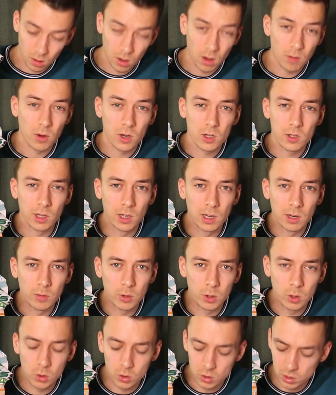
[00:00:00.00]
I've actually never
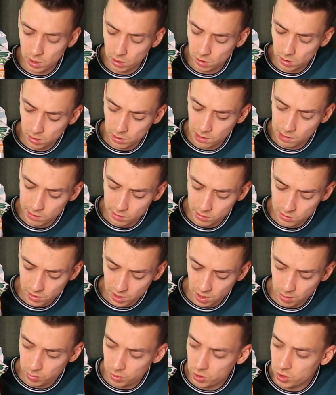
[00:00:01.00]
used the Dennerle
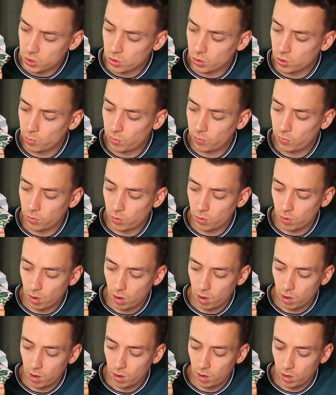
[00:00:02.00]
Scapers soil before,
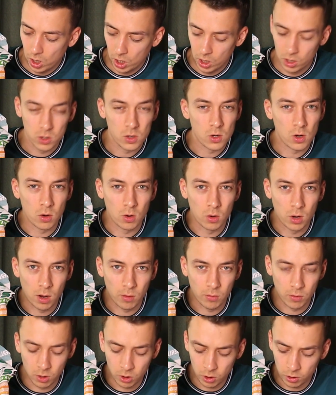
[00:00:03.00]
so yeah,
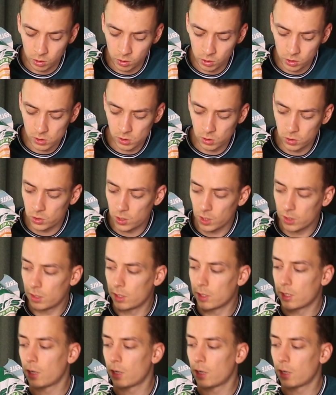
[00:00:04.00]
very curious to test this